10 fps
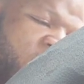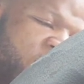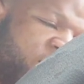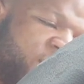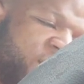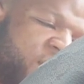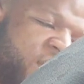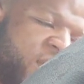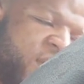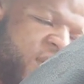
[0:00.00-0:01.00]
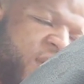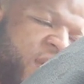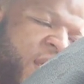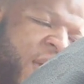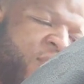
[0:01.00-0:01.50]
off.
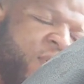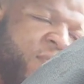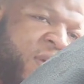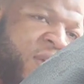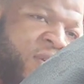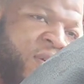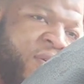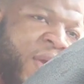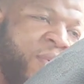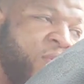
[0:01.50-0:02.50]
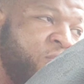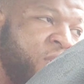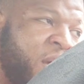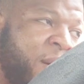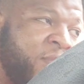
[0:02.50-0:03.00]
And they wouldn't be, you know, they would lose
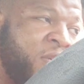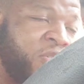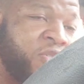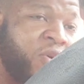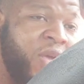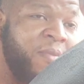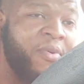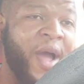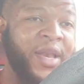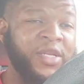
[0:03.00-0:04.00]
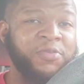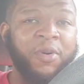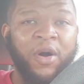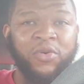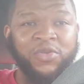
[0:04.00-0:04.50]
the competition. So he practiced
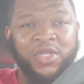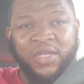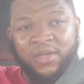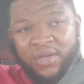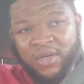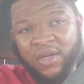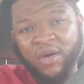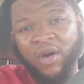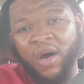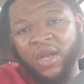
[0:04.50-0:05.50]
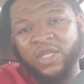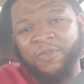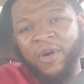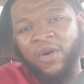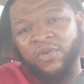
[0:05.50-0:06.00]
posing, all his
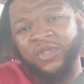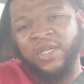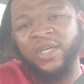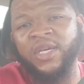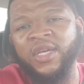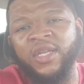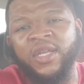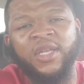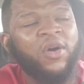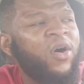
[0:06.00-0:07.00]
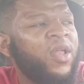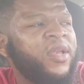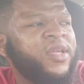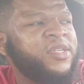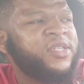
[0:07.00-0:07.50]
posing and all of this